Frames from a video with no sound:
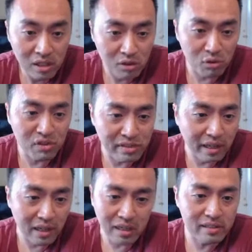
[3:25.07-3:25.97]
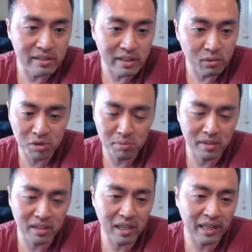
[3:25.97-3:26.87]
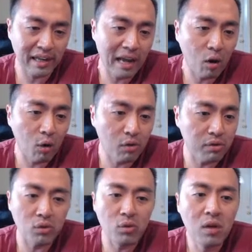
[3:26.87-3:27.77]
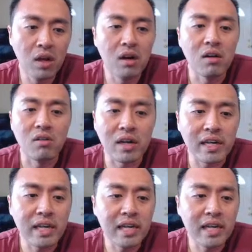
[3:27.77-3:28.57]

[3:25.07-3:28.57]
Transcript: do this data cleansing, which might take like an hour or two, right?